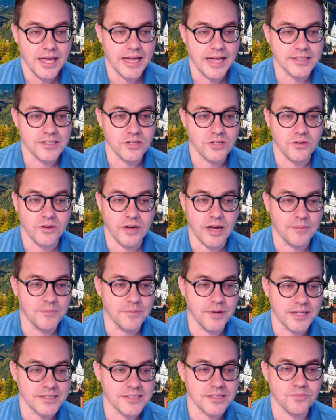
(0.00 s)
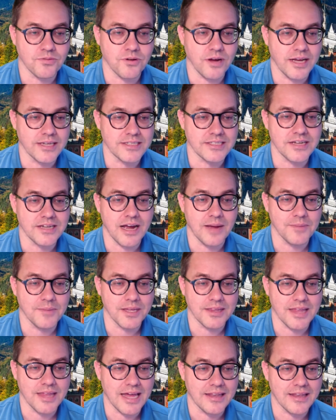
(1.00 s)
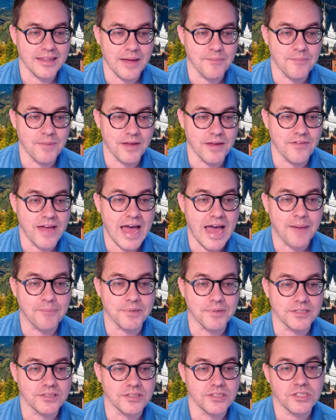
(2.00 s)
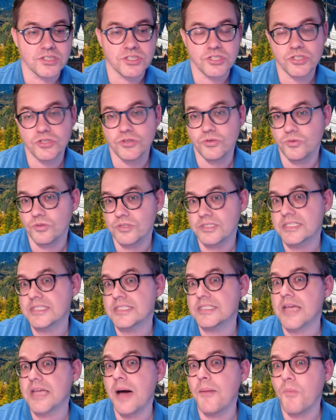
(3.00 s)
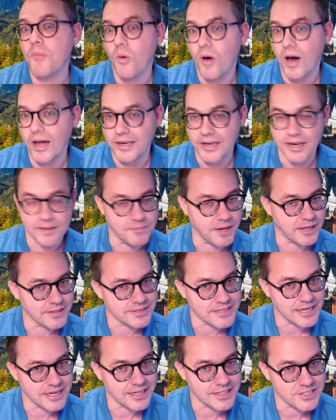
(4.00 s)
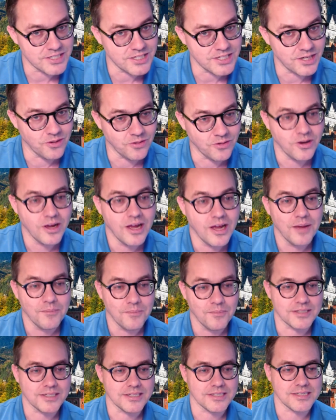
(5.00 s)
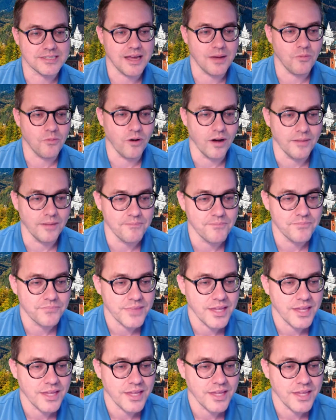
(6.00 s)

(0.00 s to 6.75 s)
And so I'm not surprised, Dime, that, that that may have happened to someone. I'm not saying it's you, but to someone.